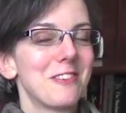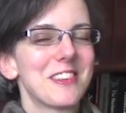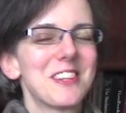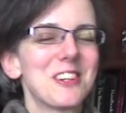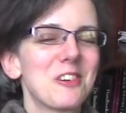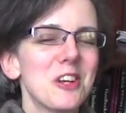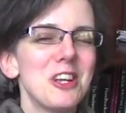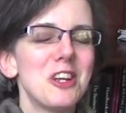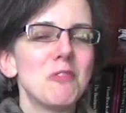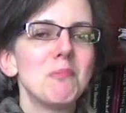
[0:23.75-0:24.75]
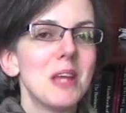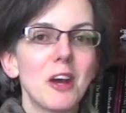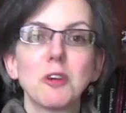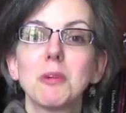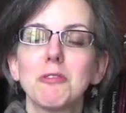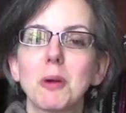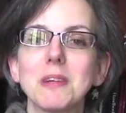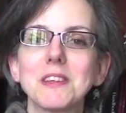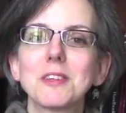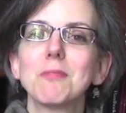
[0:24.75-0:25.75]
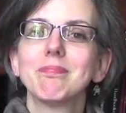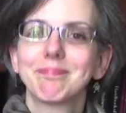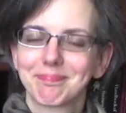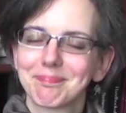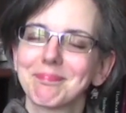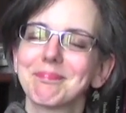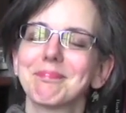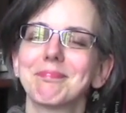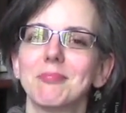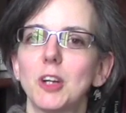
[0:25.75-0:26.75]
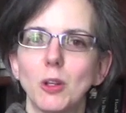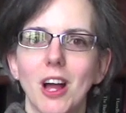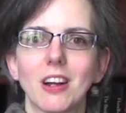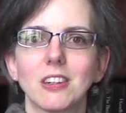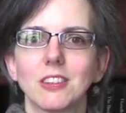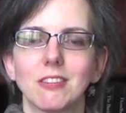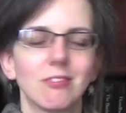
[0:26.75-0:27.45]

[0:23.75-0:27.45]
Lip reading: with a degree in piano performance. Go Loggers!